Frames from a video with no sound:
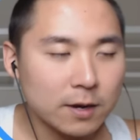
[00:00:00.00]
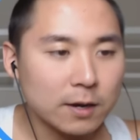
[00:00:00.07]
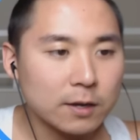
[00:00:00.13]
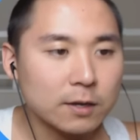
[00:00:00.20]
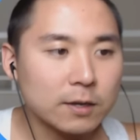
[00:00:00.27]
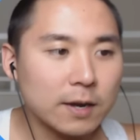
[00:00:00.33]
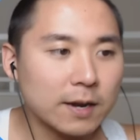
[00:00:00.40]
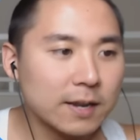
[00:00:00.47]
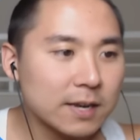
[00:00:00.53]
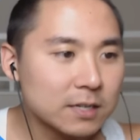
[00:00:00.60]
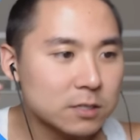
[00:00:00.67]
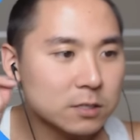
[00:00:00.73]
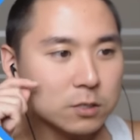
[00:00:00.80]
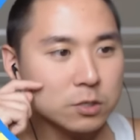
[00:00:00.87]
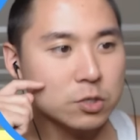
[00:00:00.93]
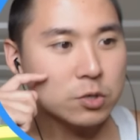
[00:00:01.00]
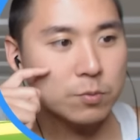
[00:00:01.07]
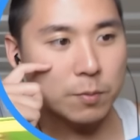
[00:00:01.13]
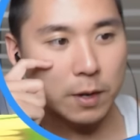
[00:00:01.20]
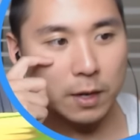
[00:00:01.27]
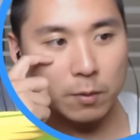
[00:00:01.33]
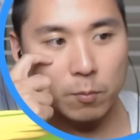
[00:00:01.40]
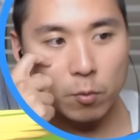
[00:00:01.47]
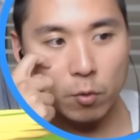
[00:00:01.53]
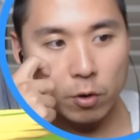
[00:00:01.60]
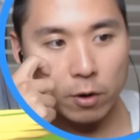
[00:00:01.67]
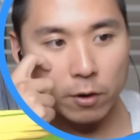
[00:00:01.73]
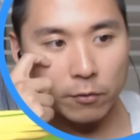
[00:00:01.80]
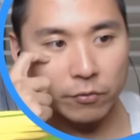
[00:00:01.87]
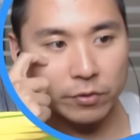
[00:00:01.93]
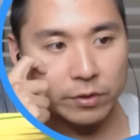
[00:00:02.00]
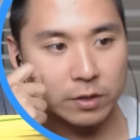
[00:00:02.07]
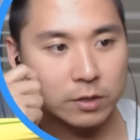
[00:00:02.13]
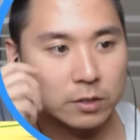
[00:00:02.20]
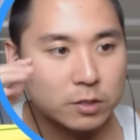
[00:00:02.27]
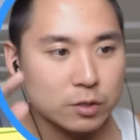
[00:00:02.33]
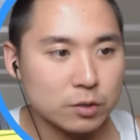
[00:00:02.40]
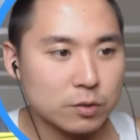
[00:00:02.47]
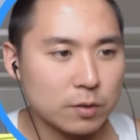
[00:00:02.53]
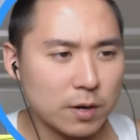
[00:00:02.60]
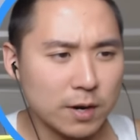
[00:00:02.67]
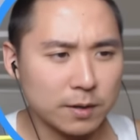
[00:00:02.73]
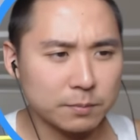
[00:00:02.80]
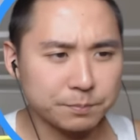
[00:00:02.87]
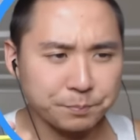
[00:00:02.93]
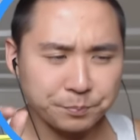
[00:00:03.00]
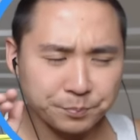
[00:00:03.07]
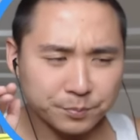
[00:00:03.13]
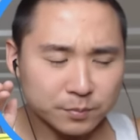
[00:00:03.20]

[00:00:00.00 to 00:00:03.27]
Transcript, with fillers: uh, I guess to make more of the um,